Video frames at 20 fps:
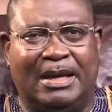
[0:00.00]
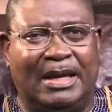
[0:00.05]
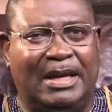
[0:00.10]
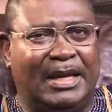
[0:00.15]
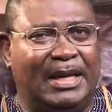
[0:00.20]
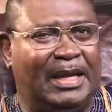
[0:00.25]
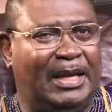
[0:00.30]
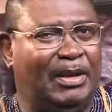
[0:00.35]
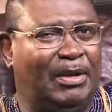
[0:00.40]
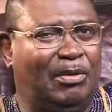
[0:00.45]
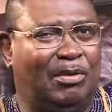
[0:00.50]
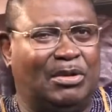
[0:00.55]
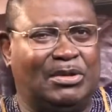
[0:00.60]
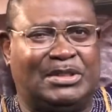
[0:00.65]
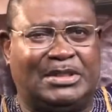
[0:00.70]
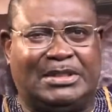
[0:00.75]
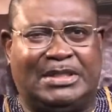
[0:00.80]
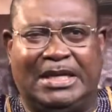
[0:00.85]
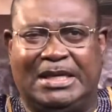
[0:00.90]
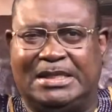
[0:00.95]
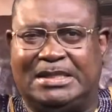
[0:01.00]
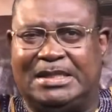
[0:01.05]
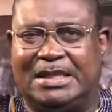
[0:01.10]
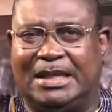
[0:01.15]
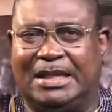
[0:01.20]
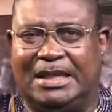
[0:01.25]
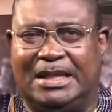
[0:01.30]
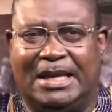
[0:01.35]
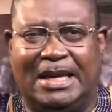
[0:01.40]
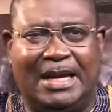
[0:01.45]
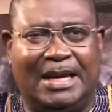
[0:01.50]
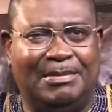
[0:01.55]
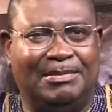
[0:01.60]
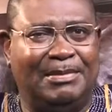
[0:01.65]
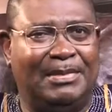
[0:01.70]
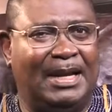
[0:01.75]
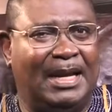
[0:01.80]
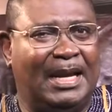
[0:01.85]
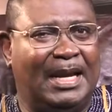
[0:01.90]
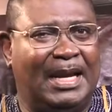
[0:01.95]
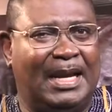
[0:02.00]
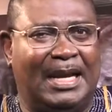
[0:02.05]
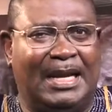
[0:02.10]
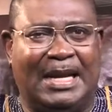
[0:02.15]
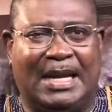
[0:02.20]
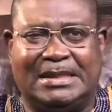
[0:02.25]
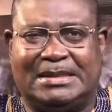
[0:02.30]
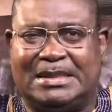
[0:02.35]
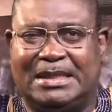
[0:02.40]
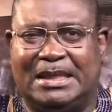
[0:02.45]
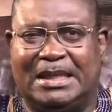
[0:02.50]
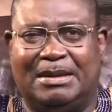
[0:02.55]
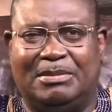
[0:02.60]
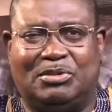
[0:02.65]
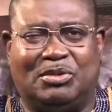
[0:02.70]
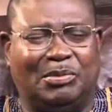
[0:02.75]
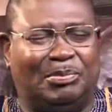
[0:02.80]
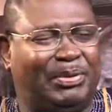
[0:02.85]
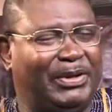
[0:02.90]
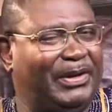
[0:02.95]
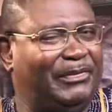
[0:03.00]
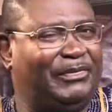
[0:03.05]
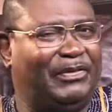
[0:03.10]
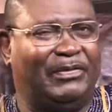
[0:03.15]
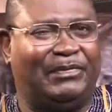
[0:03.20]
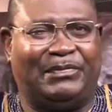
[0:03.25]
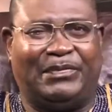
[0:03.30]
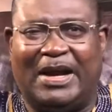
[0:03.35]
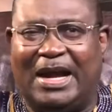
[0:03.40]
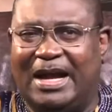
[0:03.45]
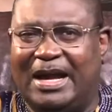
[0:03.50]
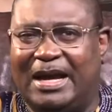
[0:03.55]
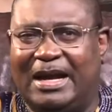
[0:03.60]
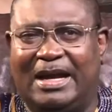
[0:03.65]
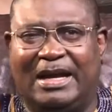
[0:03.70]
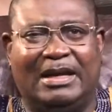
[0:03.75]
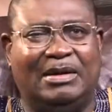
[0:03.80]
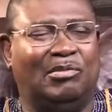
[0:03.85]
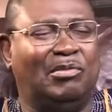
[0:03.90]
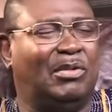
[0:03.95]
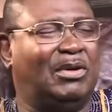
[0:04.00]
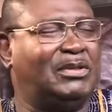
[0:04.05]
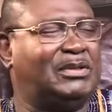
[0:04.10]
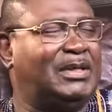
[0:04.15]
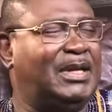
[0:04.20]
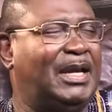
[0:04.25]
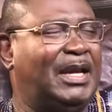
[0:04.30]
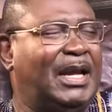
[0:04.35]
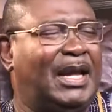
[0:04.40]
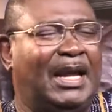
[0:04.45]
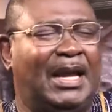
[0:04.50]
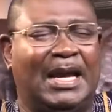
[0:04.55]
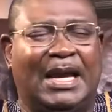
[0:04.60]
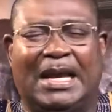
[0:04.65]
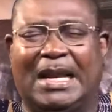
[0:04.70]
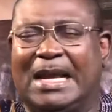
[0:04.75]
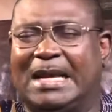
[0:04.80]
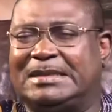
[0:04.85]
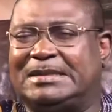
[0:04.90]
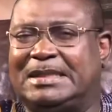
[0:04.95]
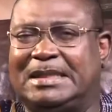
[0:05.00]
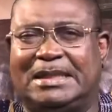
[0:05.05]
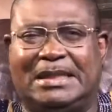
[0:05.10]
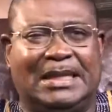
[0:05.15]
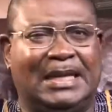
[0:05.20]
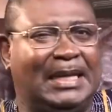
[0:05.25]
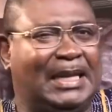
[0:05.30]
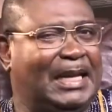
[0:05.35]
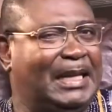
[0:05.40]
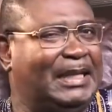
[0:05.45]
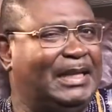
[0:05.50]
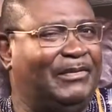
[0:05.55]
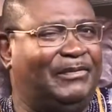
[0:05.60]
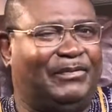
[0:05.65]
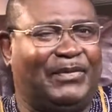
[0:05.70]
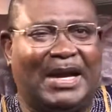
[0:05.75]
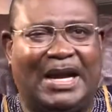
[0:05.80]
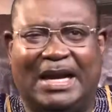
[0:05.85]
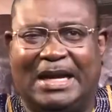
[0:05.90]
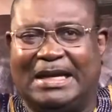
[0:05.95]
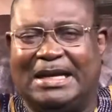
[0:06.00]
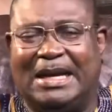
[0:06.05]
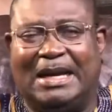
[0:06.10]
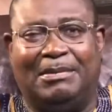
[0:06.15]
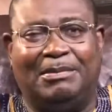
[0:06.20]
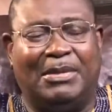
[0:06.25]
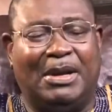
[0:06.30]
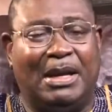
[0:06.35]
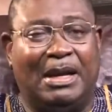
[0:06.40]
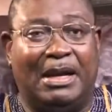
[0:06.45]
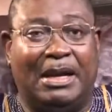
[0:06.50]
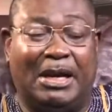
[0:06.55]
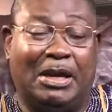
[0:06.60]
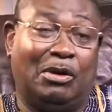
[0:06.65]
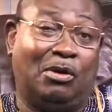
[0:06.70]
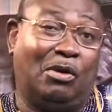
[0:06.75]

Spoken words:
he was teasing them and asking them to pray for fire, and asking them let the fire come, and